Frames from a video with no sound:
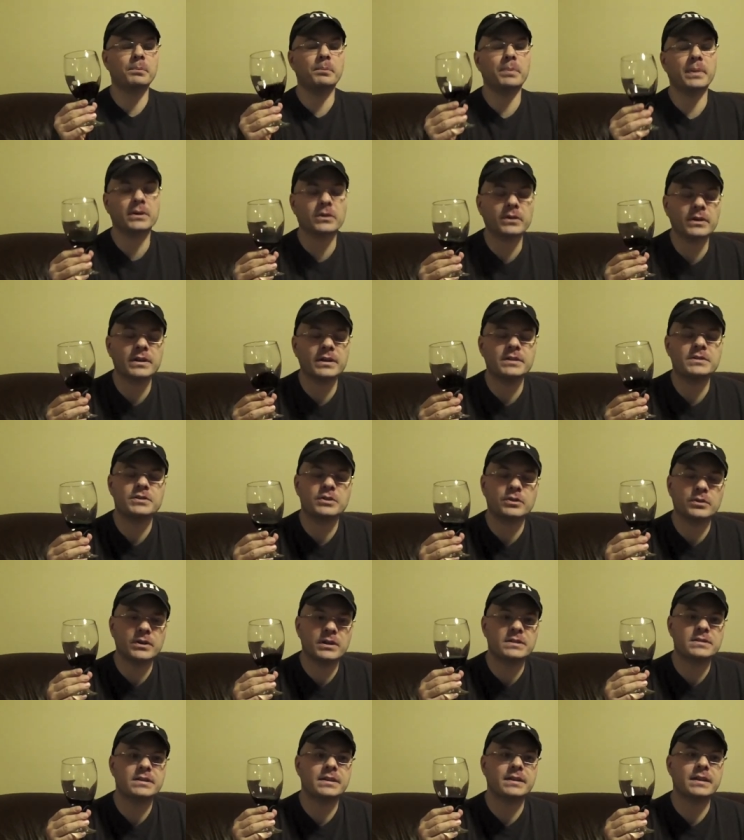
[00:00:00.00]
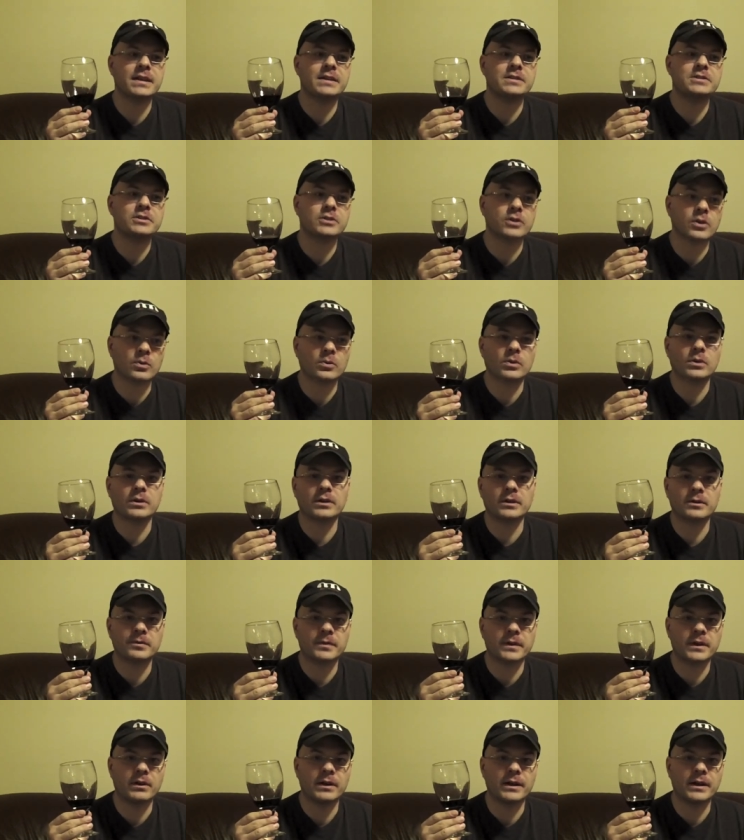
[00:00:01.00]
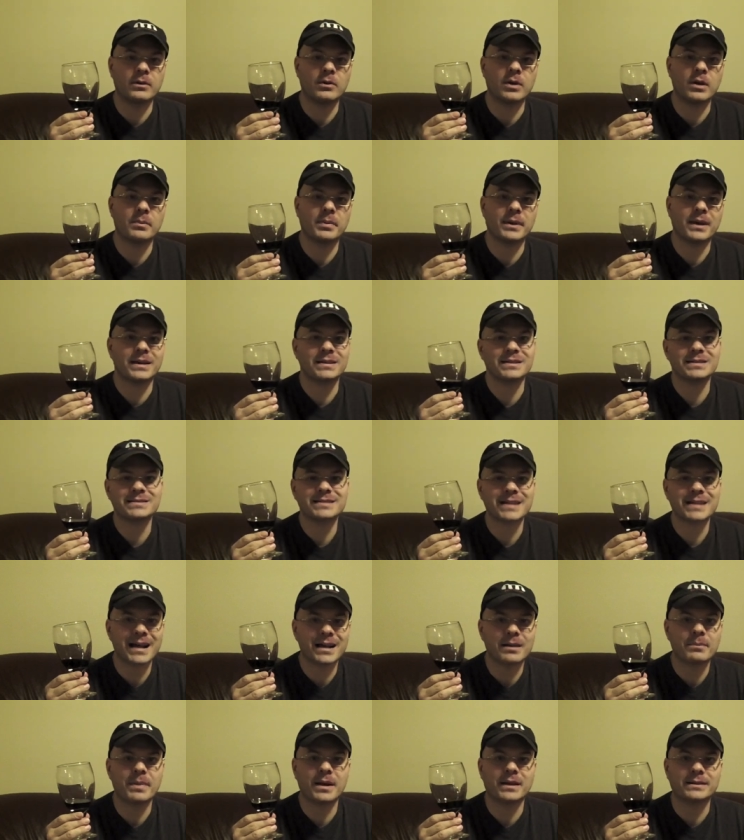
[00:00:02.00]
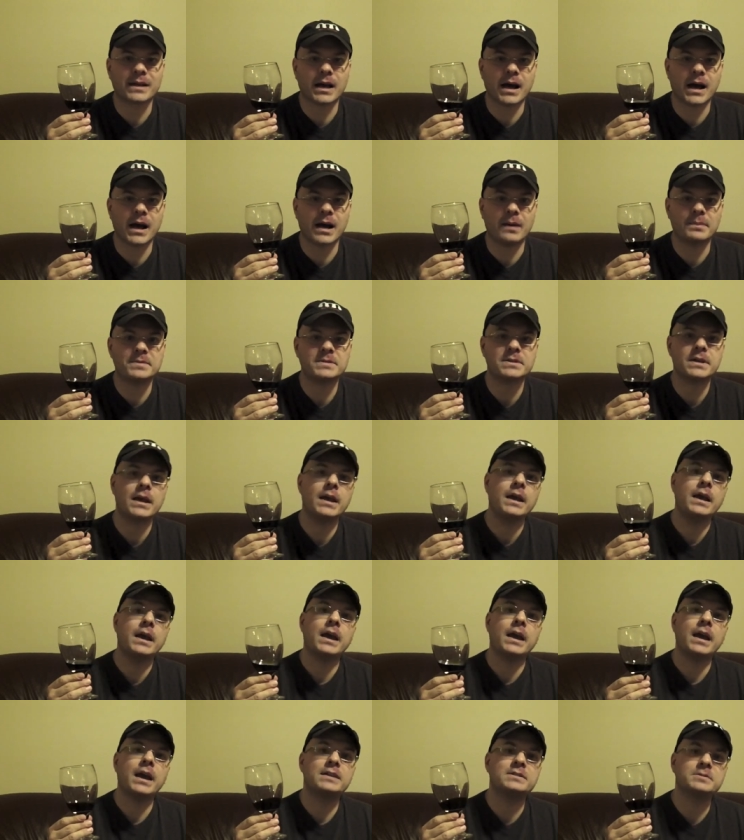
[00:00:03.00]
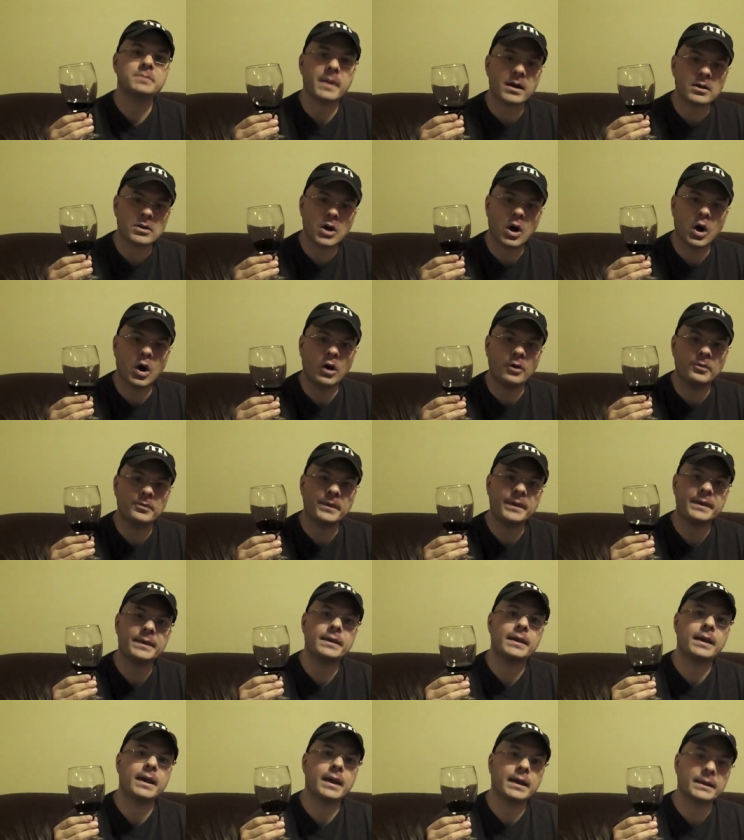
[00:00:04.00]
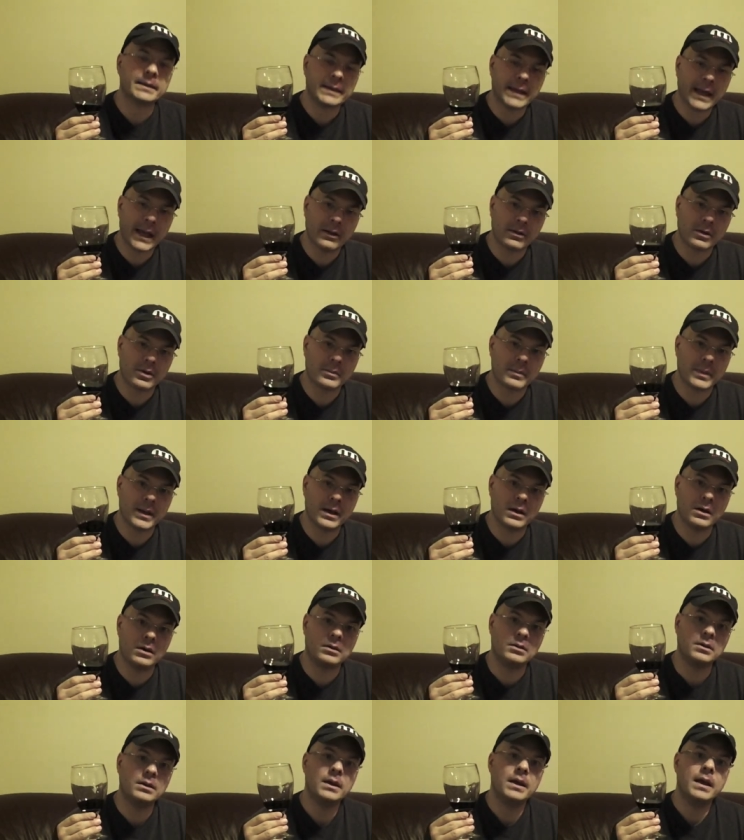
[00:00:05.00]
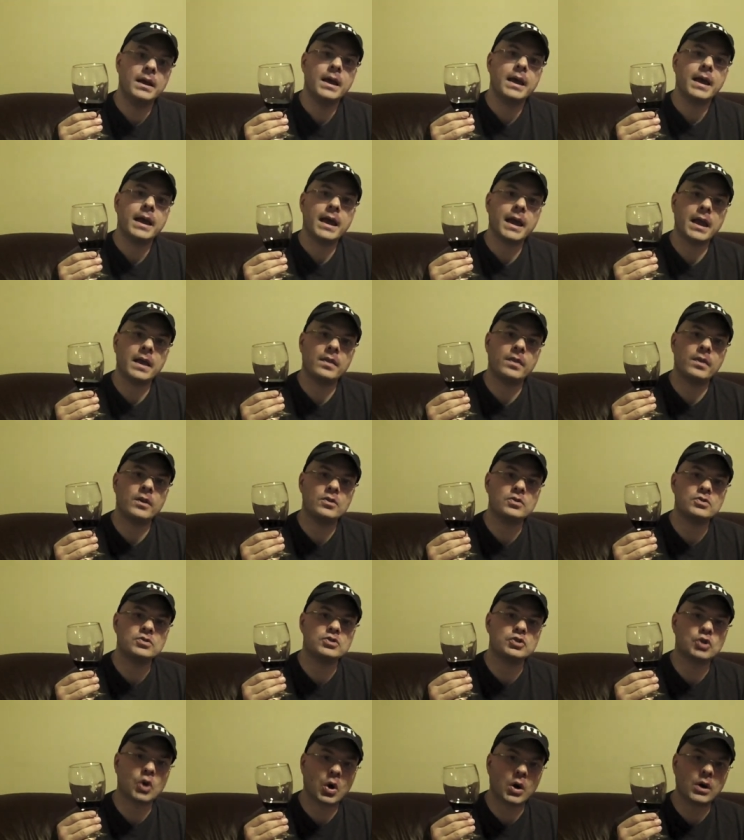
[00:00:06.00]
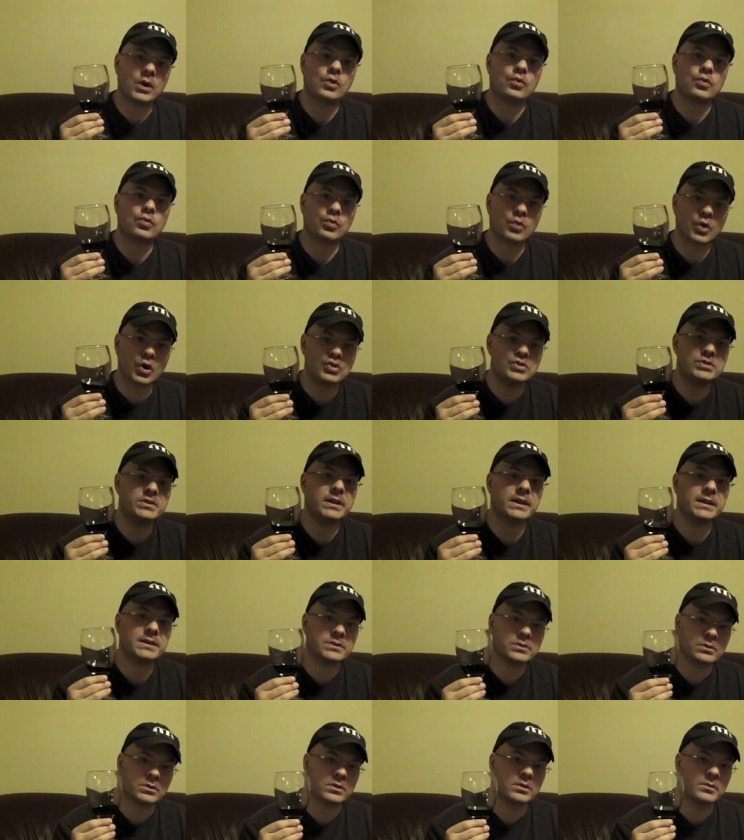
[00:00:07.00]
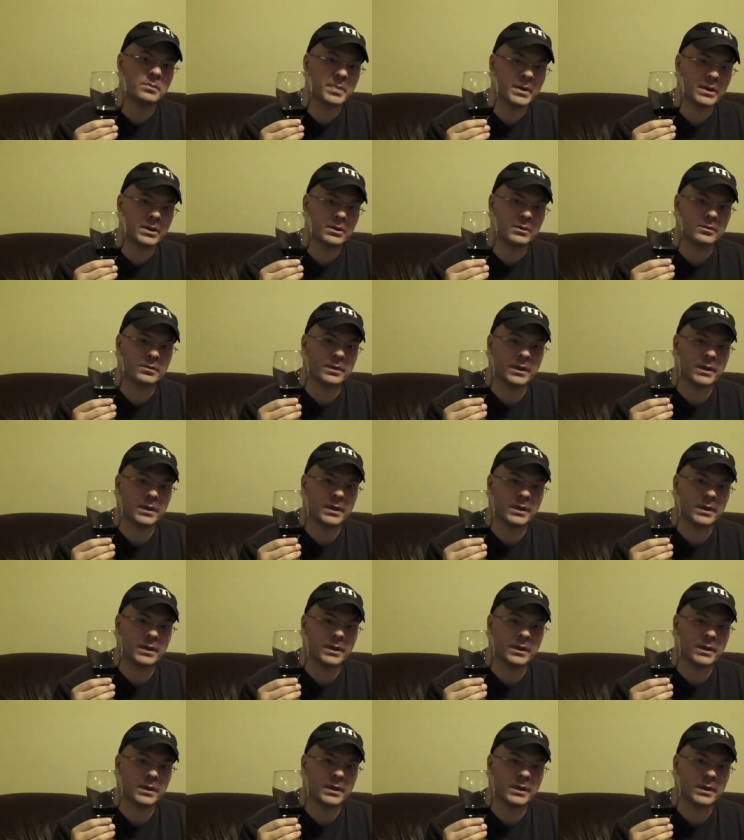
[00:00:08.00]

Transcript: bitterness units in this you don't really feel anyway, because it's not about the hops. It's about coffee and caramel and those dark, roasty sort of bitter